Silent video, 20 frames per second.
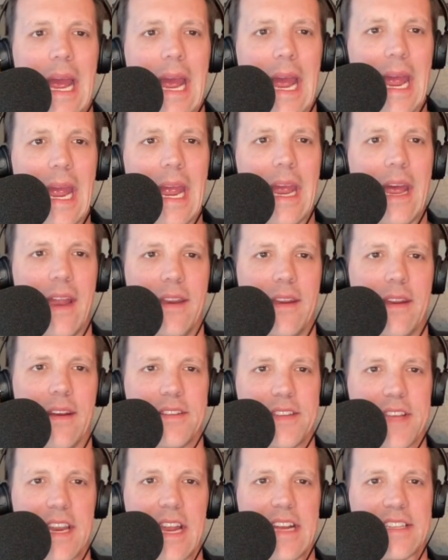And
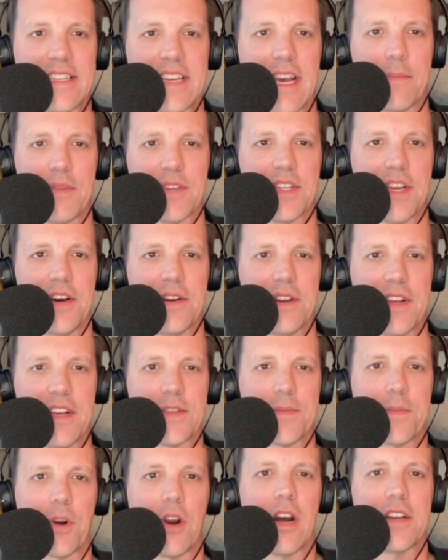today's episode
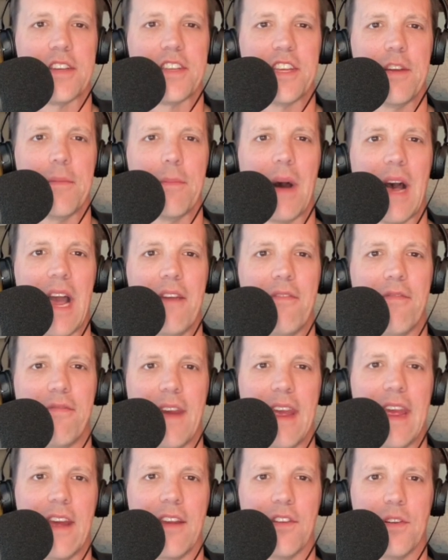is brought to you by
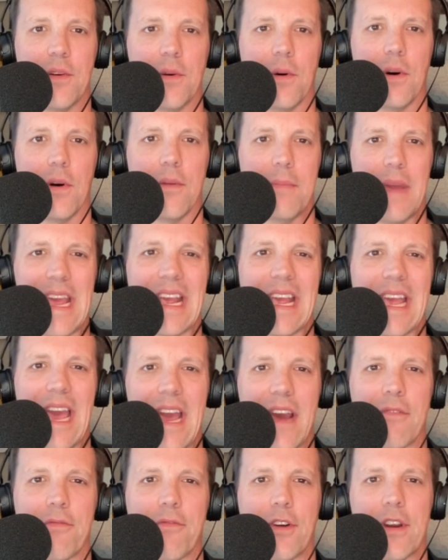FanDuel. Make
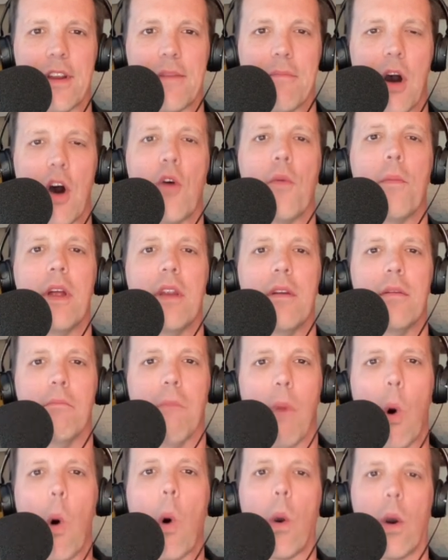every moment
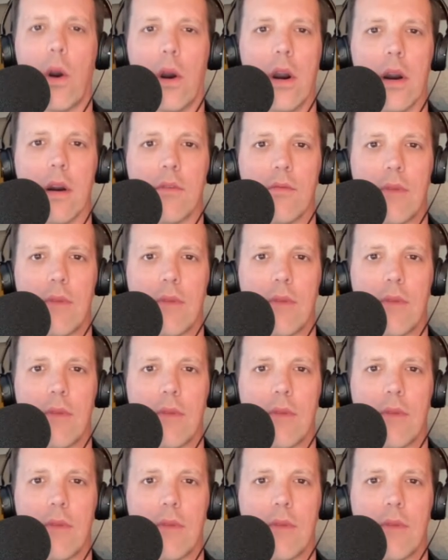more.